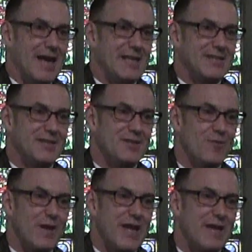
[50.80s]
as is
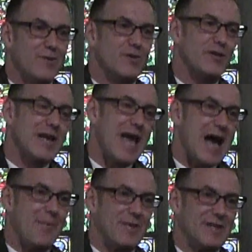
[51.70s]
the way it usually
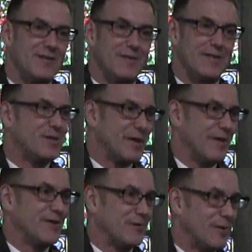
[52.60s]
happens with a
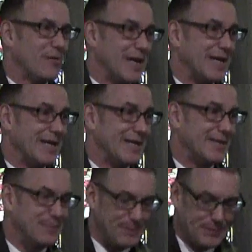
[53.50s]
spiritual awakening.